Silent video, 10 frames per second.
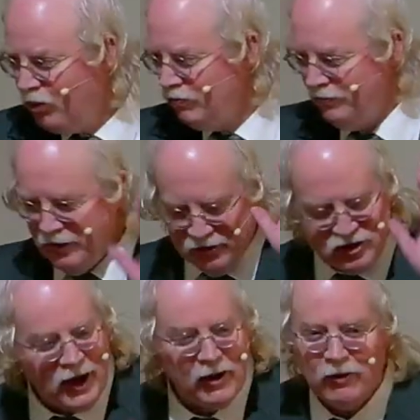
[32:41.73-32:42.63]
the
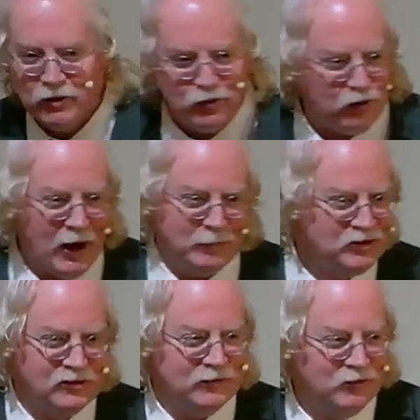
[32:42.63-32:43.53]
entire
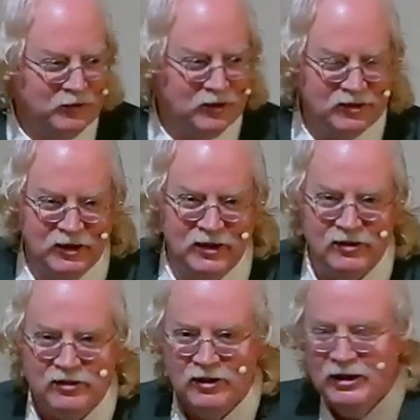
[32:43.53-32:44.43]
crops of the
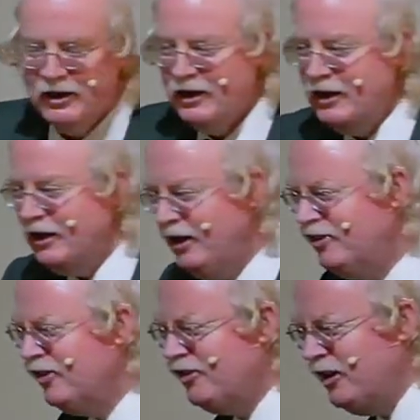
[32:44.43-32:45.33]
Philistines. He
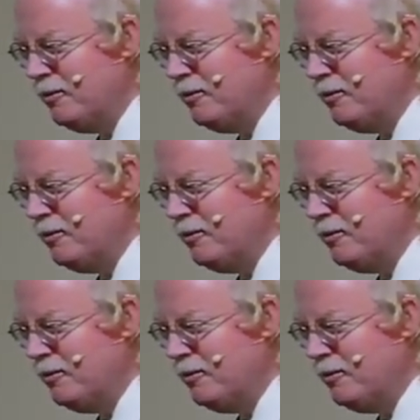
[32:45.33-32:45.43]
just did